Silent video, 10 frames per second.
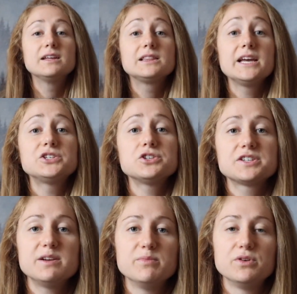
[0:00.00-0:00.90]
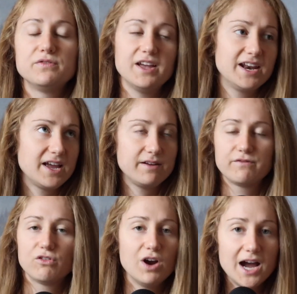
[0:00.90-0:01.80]
Glaciers can move in a
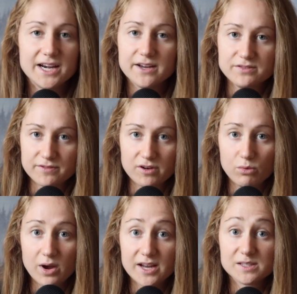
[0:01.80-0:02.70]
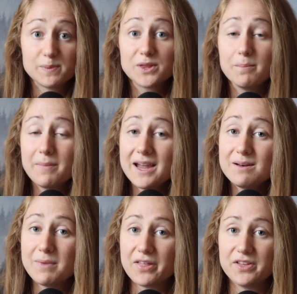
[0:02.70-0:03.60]
variety of different ways, but the
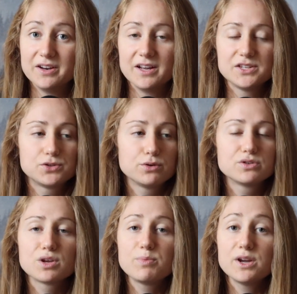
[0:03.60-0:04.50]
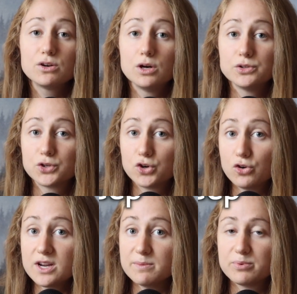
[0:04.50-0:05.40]
main method is through something called
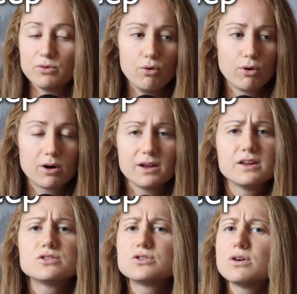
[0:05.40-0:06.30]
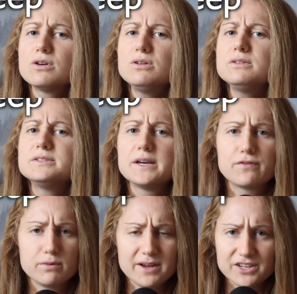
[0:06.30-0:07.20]
creep or internal
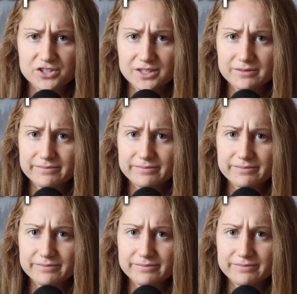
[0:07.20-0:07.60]
deformation.